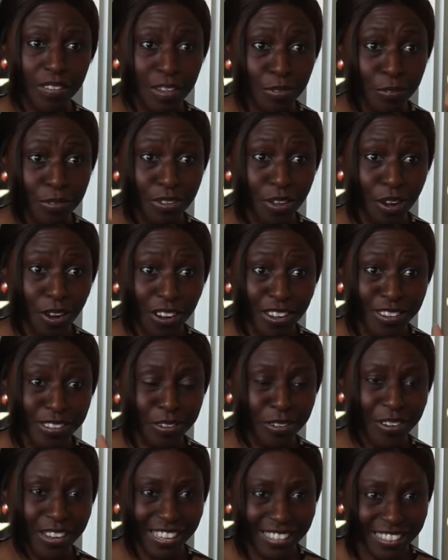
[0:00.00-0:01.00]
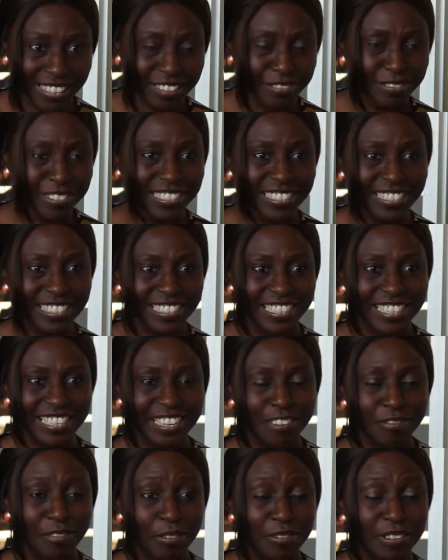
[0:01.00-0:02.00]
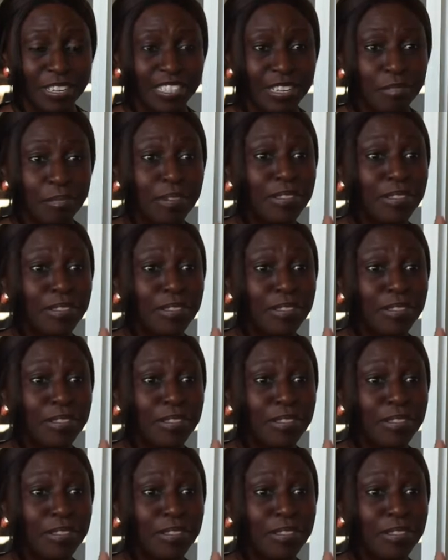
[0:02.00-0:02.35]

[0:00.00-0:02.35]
We dug and then it's the foundation.